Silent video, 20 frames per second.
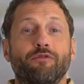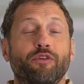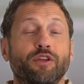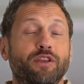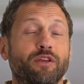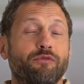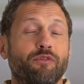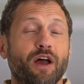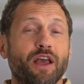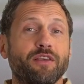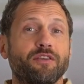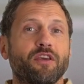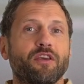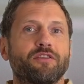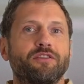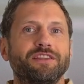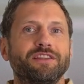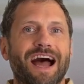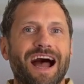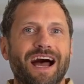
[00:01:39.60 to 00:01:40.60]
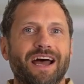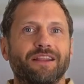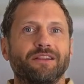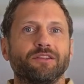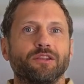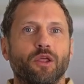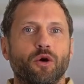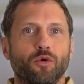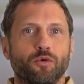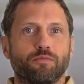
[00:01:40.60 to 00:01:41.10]
a device is
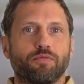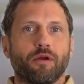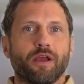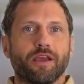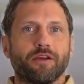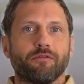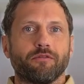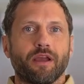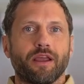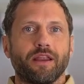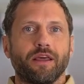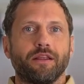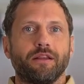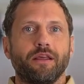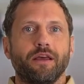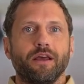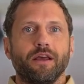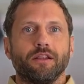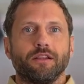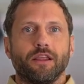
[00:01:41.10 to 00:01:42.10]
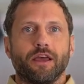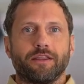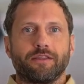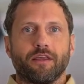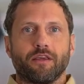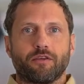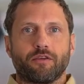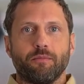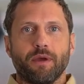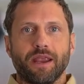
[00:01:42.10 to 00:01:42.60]
non-load break rated, like
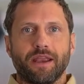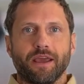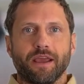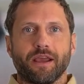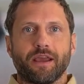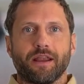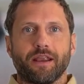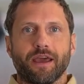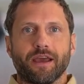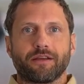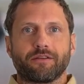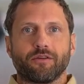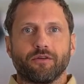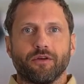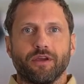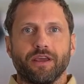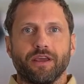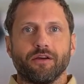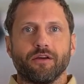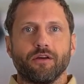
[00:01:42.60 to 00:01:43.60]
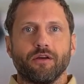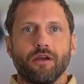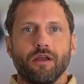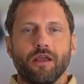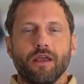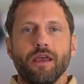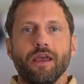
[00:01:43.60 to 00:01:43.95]
this mating connector here,